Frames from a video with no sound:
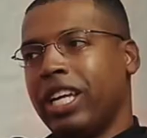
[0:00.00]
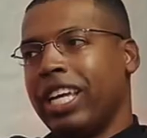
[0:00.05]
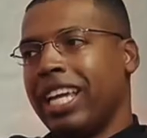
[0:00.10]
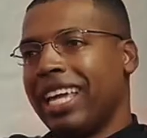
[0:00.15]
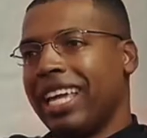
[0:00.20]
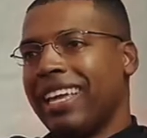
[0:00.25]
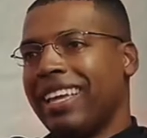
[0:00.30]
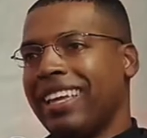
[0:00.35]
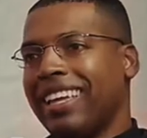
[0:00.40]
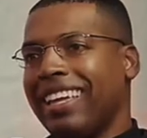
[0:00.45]

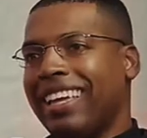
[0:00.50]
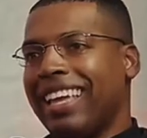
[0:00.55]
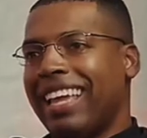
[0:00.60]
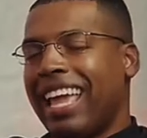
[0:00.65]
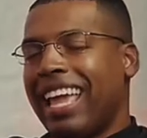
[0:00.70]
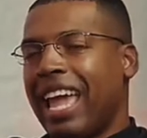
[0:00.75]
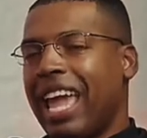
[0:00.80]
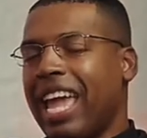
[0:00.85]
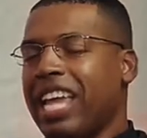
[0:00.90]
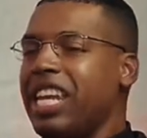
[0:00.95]
that's a fact.
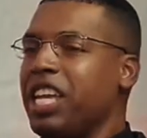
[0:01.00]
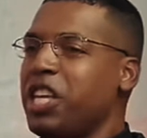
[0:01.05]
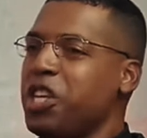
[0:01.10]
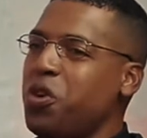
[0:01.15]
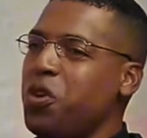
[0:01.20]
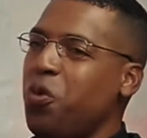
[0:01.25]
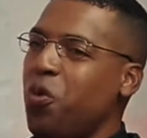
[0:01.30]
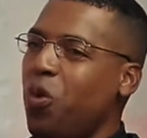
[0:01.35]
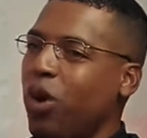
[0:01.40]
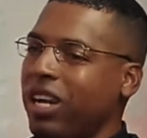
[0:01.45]
Yeah. And then you
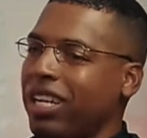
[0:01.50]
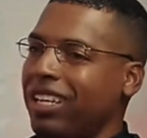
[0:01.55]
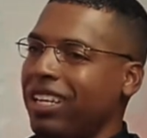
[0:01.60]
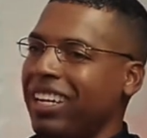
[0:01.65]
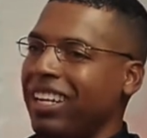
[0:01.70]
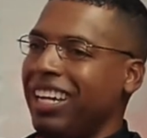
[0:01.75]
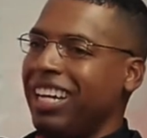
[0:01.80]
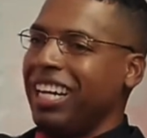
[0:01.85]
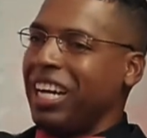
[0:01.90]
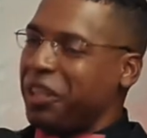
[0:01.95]
want
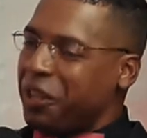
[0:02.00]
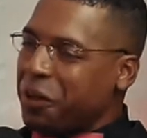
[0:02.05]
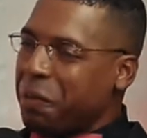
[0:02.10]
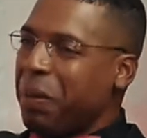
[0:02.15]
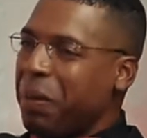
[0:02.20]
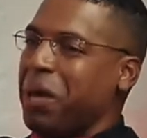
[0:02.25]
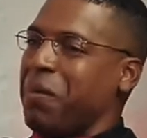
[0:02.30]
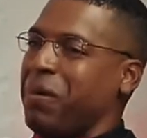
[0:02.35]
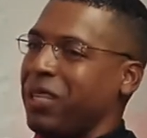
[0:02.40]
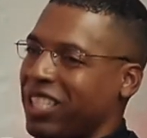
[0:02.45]
other
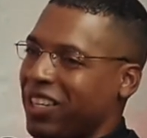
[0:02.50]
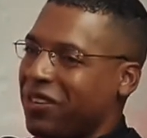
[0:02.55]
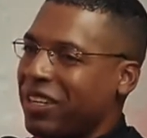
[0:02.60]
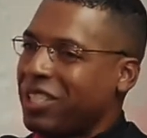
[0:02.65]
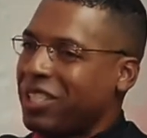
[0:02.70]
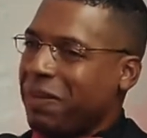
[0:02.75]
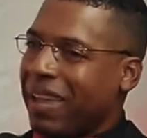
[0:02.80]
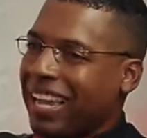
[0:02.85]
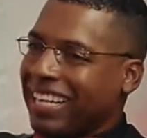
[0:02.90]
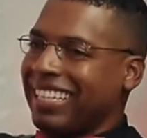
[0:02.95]
people to
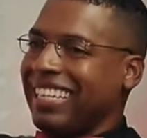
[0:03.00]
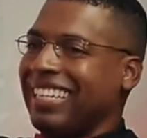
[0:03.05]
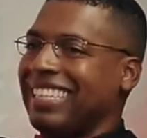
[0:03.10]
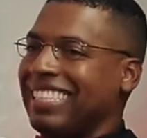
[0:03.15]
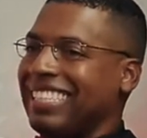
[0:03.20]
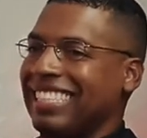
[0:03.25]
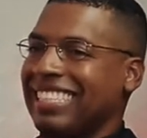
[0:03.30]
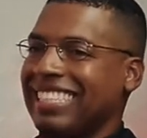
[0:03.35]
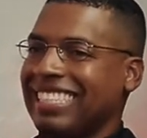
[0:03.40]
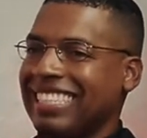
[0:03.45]
respect us?
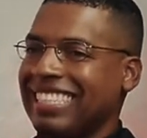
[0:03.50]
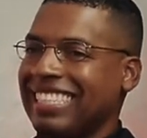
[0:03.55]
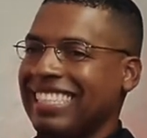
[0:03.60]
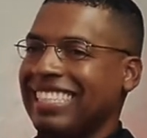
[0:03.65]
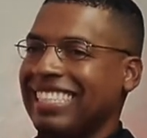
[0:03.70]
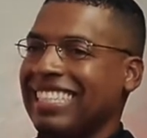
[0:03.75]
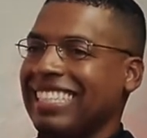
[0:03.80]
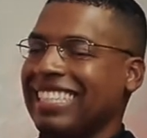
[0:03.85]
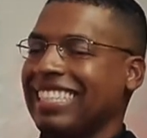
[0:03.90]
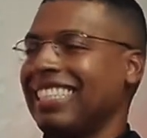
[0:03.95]
Mm.
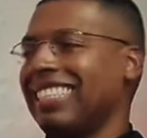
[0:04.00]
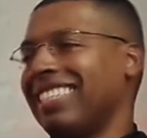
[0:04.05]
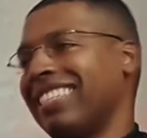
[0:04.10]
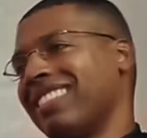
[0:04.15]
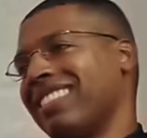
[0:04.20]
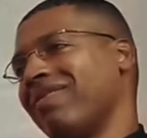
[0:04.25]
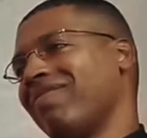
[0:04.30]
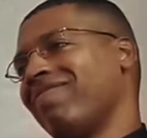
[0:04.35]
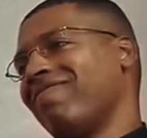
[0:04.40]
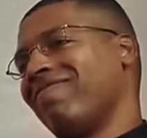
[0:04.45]

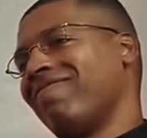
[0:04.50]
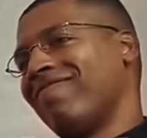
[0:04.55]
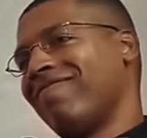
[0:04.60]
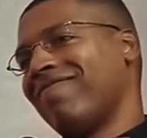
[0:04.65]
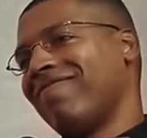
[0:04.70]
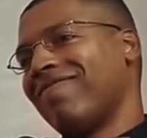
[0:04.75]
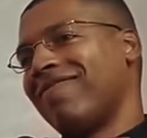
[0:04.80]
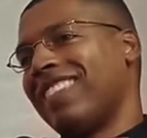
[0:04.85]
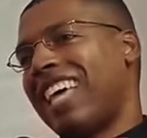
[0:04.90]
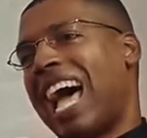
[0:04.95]
mm. Yeah,
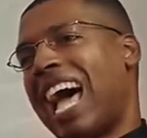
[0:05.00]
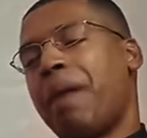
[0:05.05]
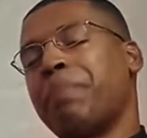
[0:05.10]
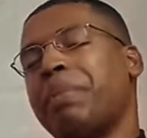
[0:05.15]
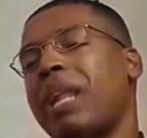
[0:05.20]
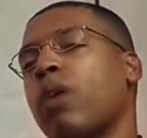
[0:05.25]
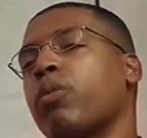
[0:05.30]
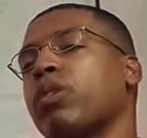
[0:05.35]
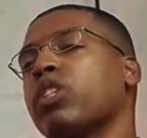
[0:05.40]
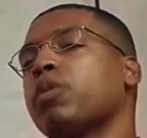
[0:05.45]
I'm not
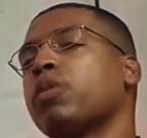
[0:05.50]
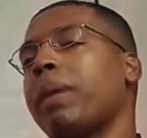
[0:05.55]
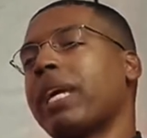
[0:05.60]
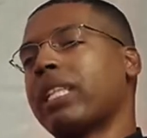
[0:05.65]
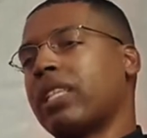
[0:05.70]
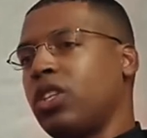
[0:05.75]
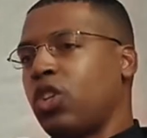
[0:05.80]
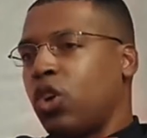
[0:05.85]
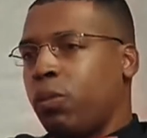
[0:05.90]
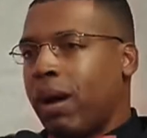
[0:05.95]
respecting
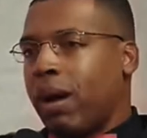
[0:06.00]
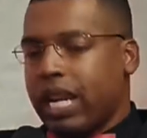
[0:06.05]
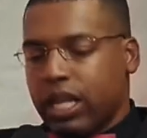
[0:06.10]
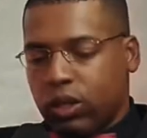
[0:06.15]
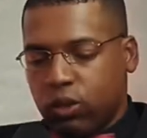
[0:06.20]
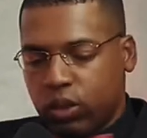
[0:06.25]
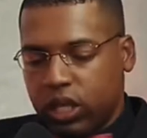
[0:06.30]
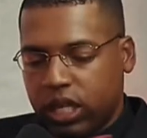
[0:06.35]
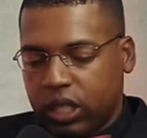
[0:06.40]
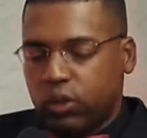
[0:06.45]
nobody who
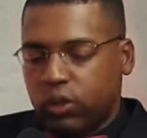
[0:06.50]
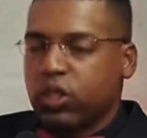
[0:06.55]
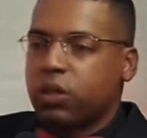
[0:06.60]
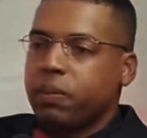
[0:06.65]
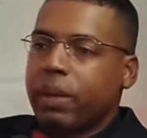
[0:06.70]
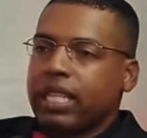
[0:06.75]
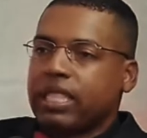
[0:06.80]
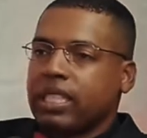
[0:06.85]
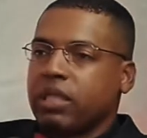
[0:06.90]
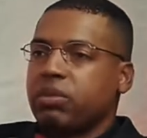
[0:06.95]

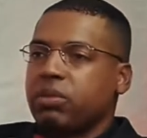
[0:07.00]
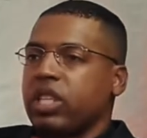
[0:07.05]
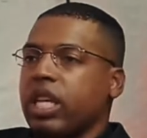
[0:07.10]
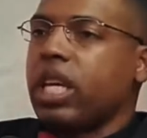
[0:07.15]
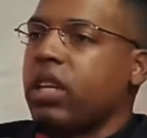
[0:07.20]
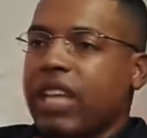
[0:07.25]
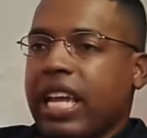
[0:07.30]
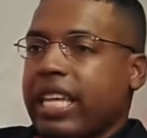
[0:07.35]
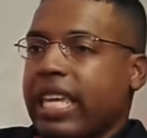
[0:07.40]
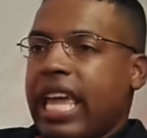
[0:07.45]
disrespects themselves. I
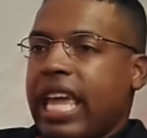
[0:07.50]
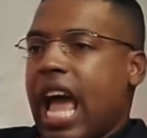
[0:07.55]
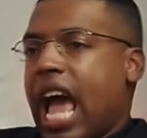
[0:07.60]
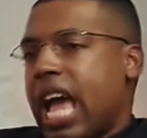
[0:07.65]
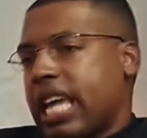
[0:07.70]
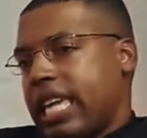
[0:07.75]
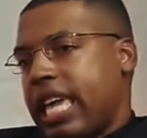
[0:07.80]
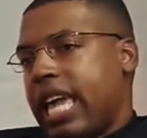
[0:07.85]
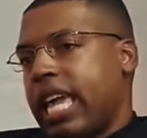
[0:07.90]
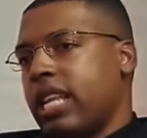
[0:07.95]
can't. I
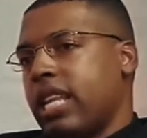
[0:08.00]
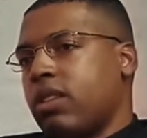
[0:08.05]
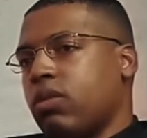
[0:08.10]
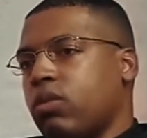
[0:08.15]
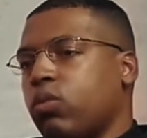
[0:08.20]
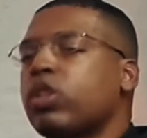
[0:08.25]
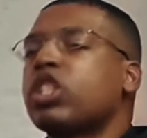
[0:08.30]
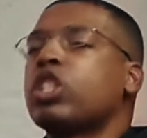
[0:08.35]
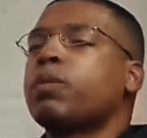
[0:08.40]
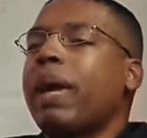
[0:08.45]
can't
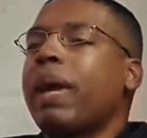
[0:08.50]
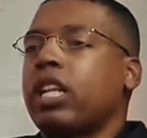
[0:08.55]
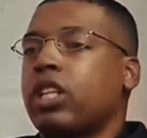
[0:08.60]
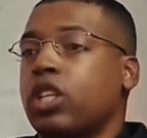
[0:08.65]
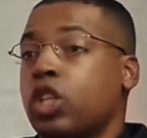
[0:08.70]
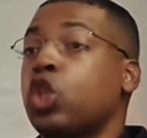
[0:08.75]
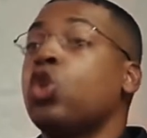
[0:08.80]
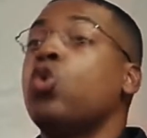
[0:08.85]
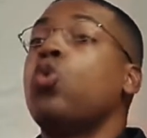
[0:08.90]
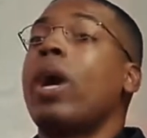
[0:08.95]
respect
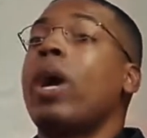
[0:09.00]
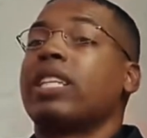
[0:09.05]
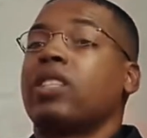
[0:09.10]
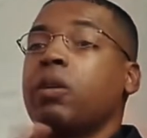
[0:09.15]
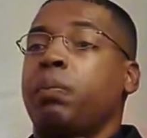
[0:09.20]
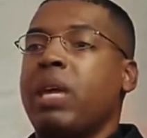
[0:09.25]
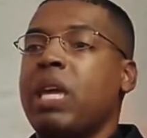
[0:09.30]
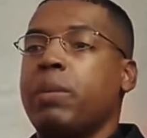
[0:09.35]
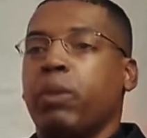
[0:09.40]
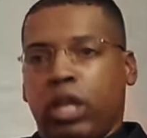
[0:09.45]
you as a
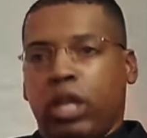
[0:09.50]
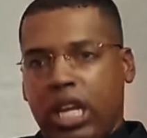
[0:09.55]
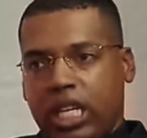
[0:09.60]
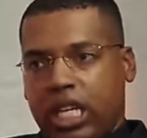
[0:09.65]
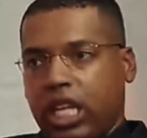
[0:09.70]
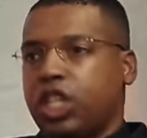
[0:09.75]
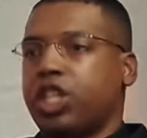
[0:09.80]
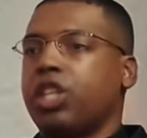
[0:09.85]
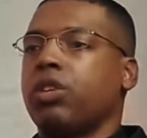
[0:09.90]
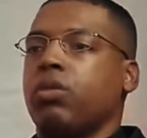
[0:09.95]
people. Look at
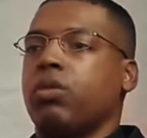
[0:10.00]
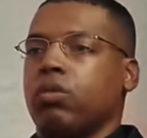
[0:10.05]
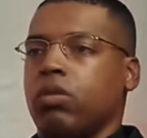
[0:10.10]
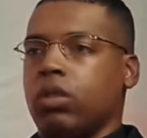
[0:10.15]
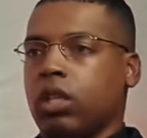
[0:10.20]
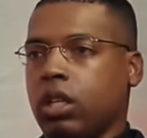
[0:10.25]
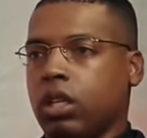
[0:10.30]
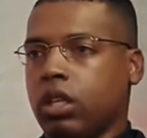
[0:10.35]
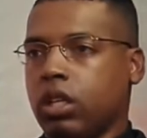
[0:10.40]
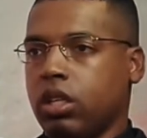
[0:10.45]
you.
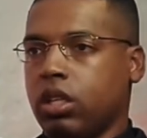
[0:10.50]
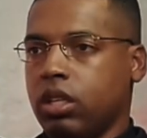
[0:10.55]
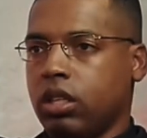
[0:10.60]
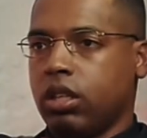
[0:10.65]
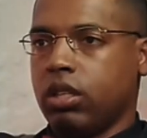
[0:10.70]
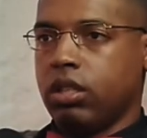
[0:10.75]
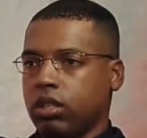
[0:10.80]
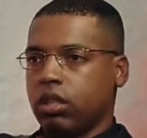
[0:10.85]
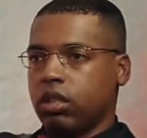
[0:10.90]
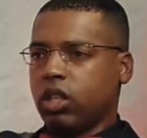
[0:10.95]
Yeah.
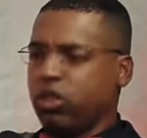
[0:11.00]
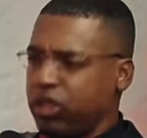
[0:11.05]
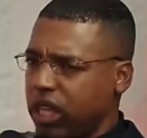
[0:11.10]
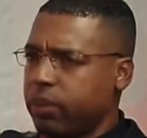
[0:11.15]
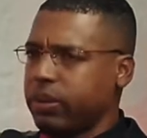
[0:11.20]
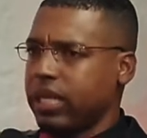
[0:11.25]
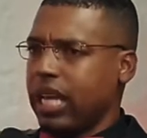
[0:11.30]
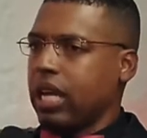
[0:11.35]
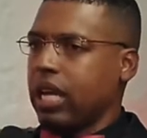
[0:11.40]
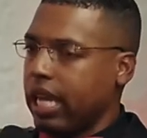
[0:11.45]
You see what I'm
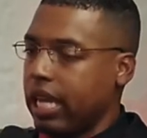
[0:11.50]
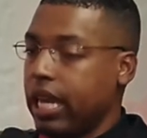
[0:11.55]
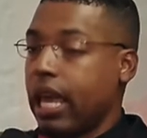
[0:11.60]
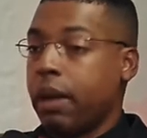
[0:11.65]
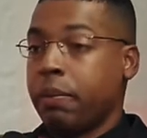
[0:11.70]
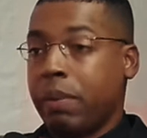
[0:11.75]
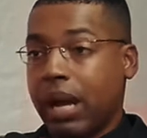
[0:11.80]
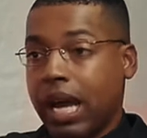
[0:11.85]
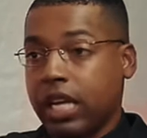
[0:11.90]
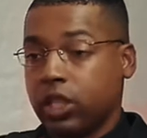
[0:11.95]
saying? Again, and
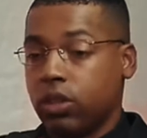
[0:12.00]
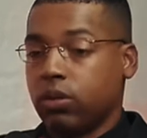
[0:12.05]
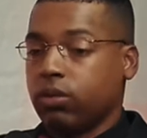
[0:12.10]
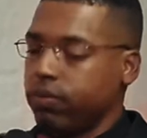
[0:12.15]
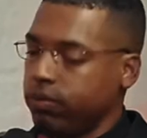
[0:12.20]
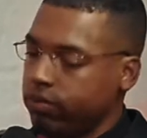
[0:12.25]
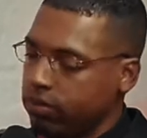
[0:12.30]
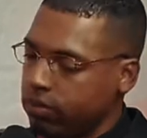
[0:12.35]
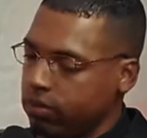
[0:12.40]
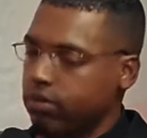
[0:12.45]
mind
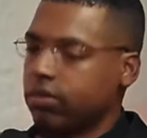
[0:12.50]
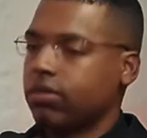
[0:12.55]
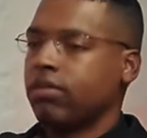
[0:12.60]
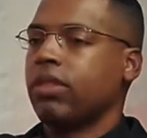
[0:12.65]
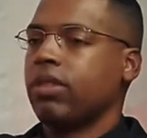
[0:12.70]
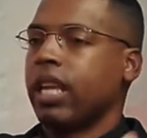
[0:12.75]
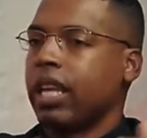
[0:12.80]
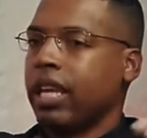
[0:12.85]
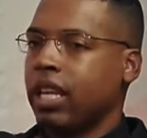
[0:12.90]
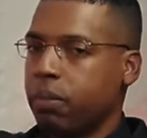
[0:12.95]
you, the
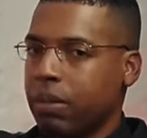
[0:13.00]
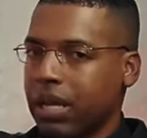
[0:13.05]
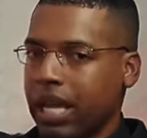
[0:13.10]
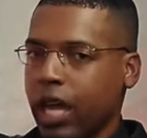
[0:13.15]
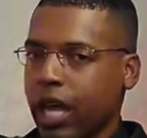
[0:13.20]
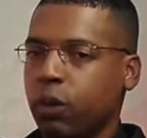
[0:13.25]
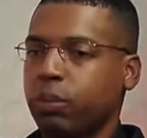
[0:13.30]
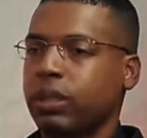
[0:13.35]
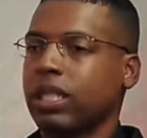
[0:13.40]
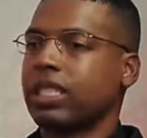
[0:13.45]
enemy
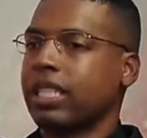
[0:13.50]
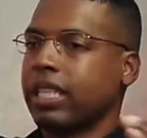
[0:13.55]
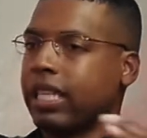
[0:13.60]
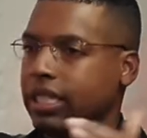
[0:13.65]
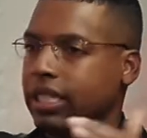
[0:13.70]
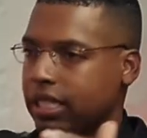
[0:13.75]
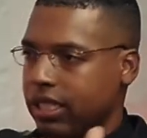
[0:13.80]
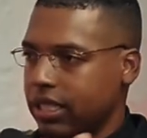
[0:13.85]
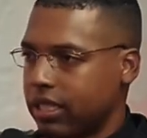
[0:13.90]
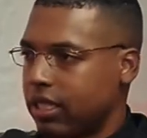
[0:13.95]
helped us to get to
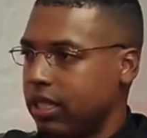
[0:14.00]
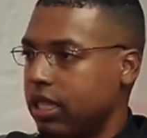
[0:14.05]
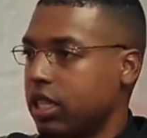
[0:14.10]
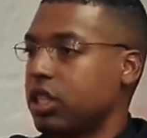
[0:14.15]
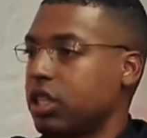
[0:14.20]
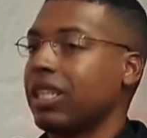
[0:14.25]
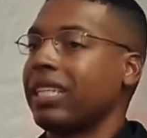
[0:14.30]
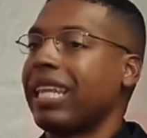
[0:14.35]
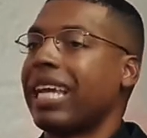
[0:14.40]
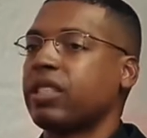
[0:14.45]
this condition.
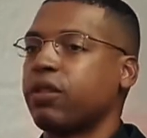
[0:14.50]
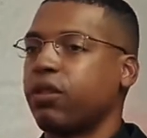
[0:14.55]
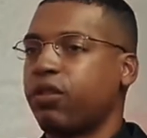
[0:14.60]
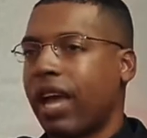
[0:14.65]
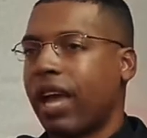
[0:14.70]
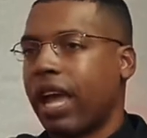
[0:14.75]
That's a fact